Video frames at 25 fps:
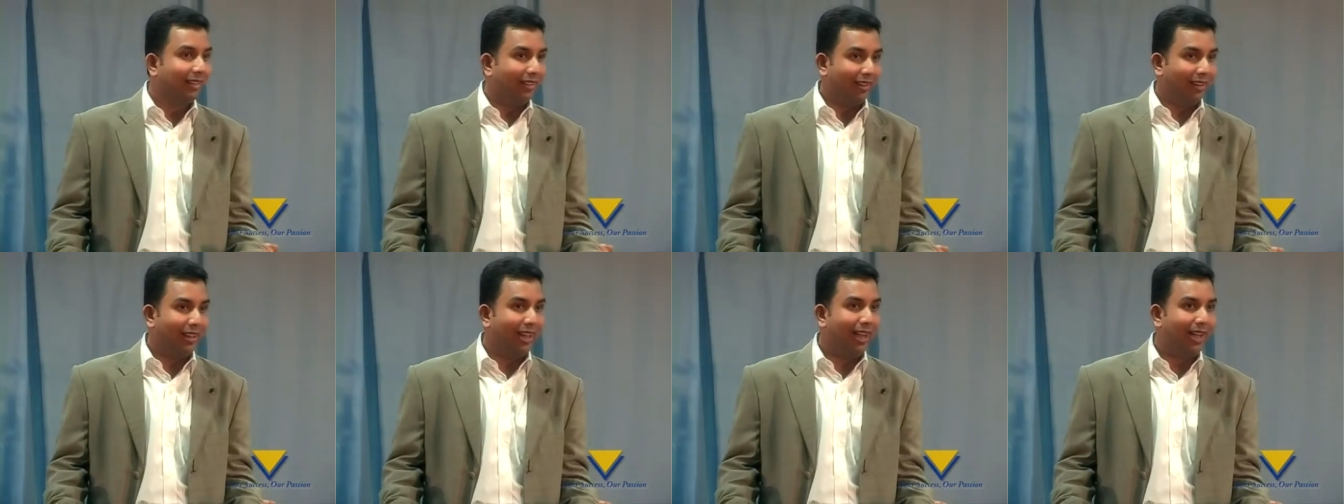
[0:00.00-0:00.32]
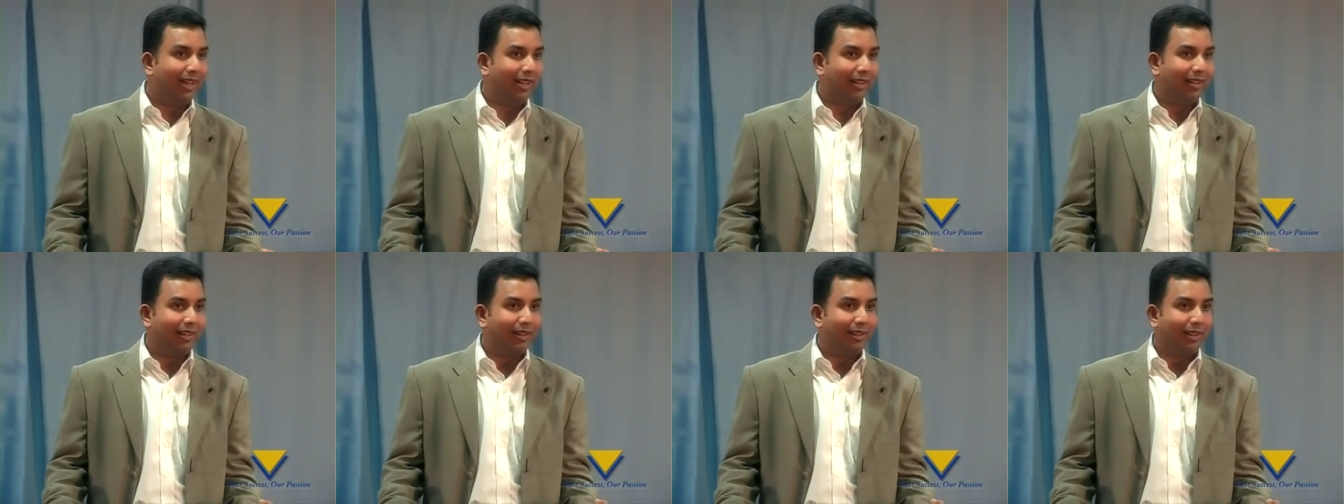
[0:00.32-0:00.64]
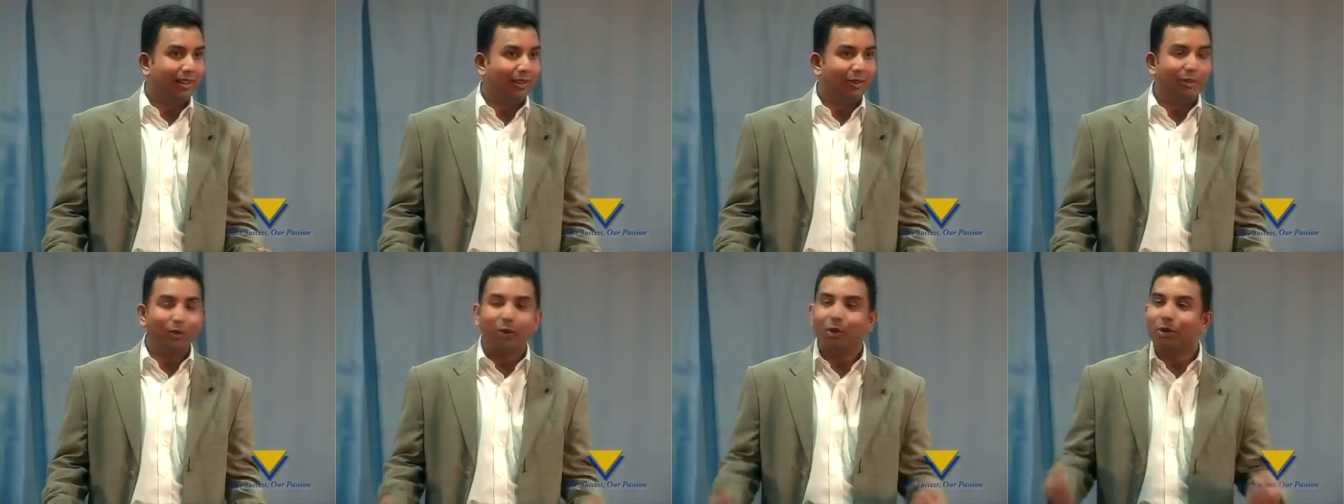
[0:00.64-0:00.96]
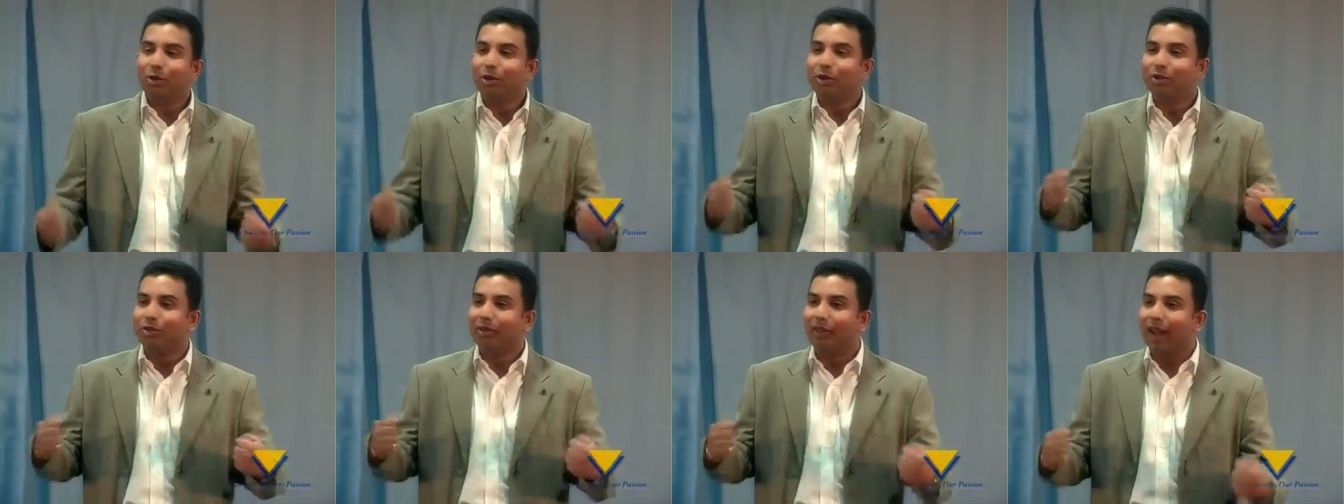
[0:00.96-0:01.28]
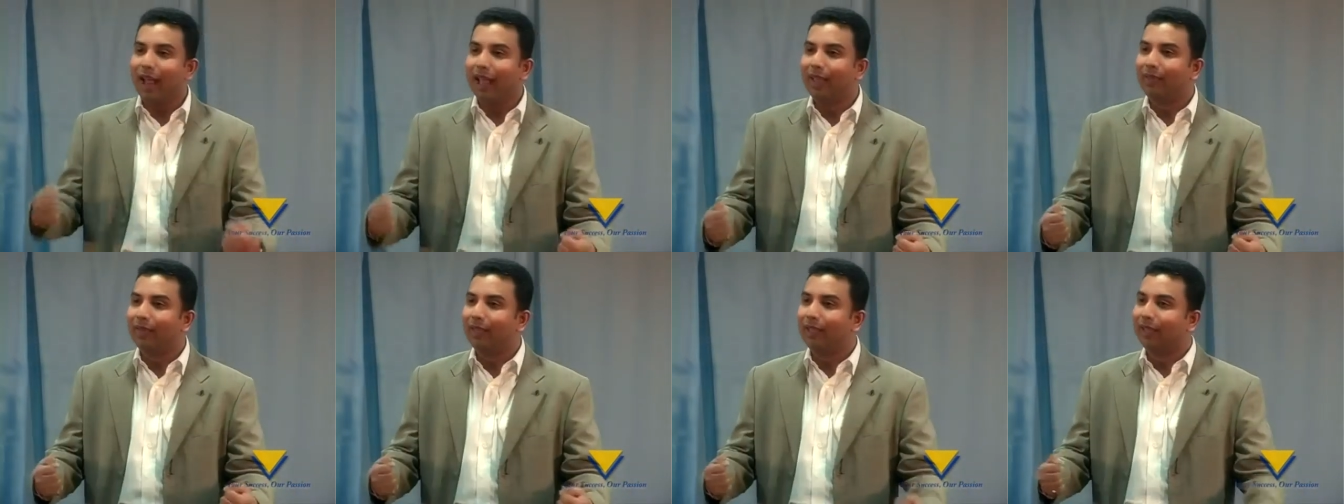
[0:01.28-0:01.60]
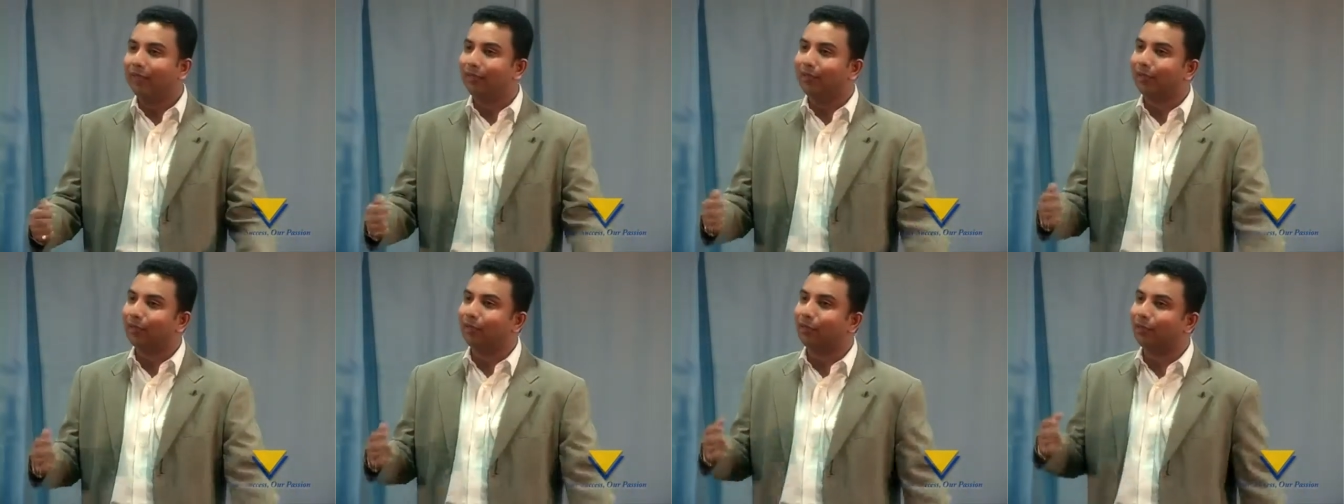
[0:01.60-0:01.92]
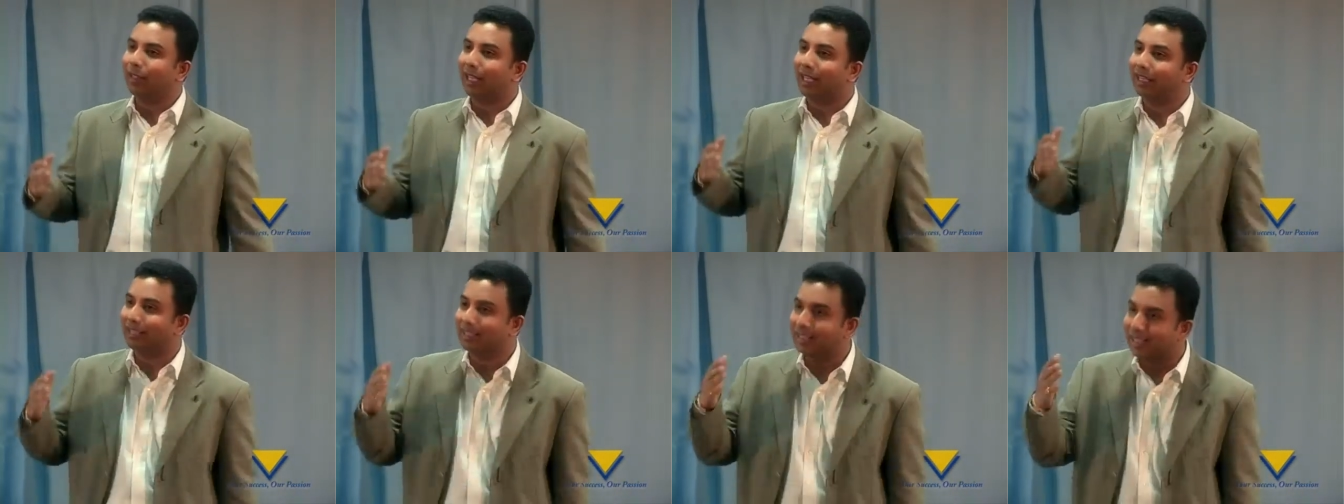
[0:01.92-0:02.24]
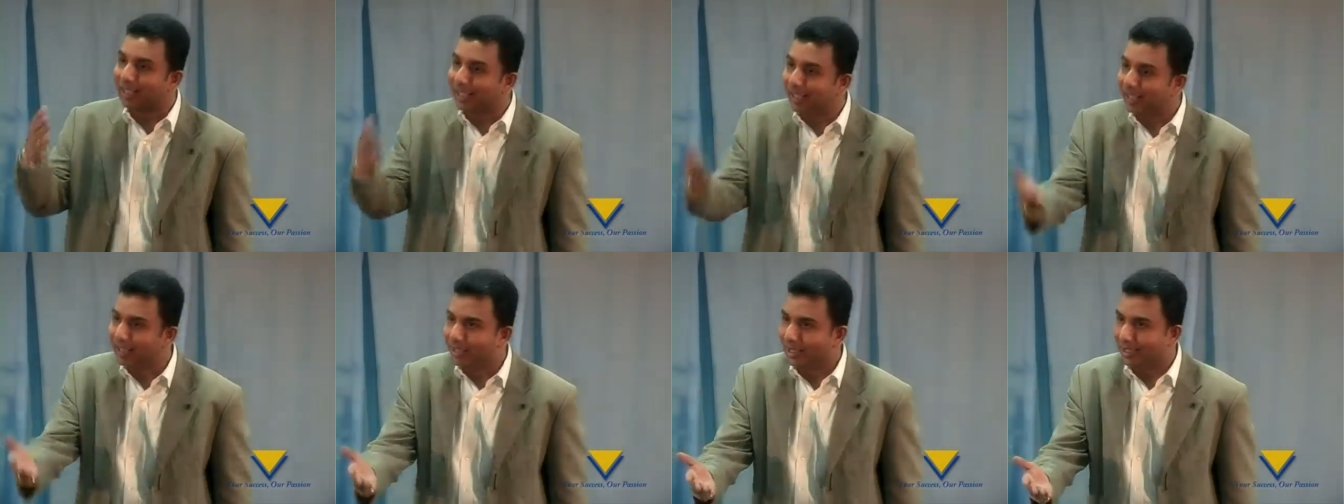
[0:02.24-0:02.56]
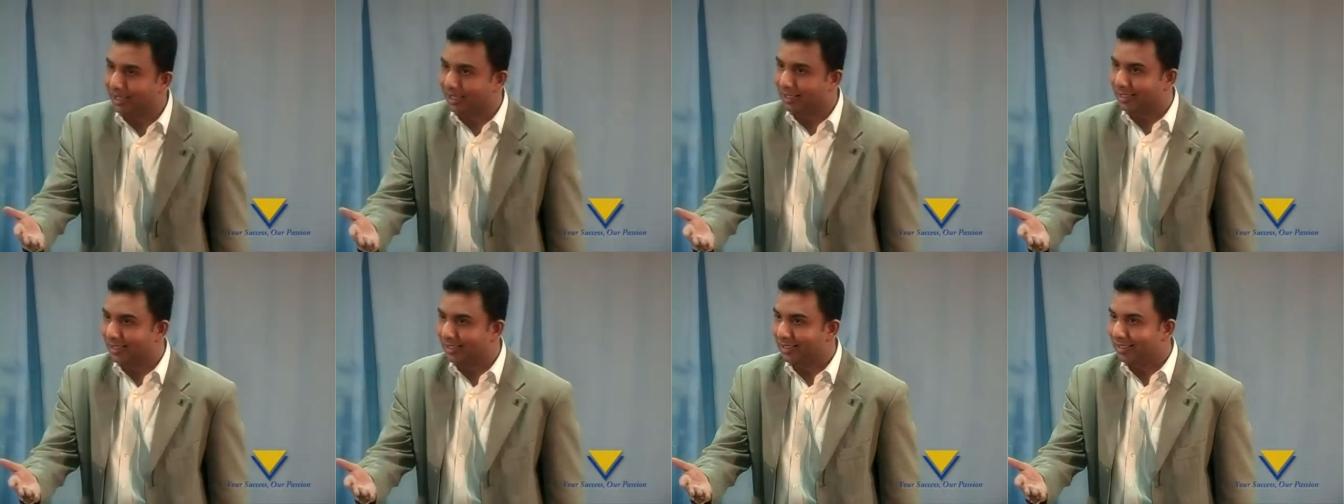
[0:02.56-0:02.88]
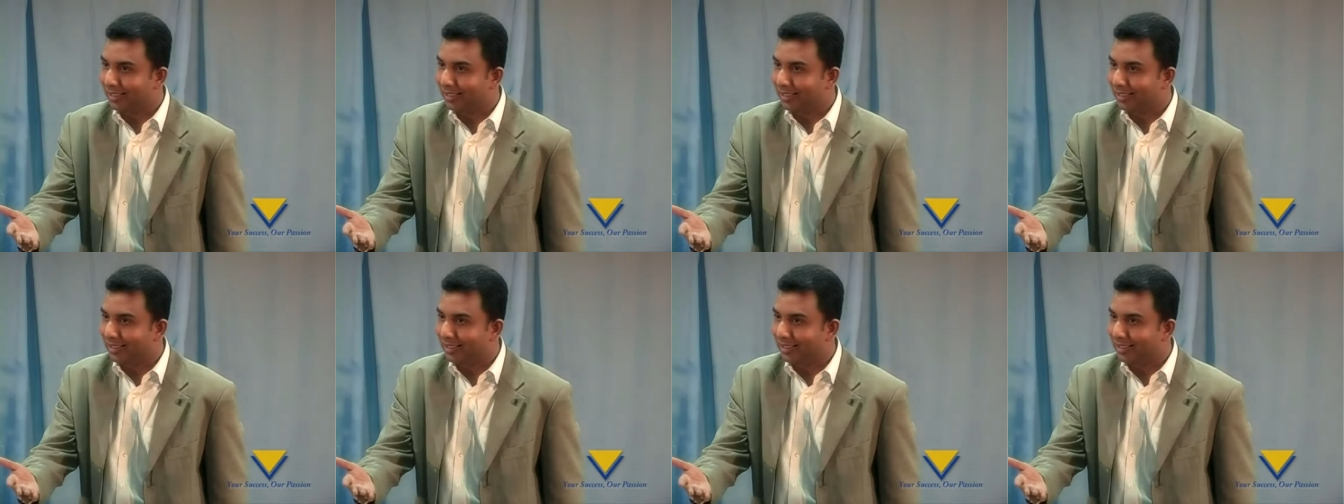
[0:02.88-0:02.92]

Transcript: Right? No use driving if there's no destination.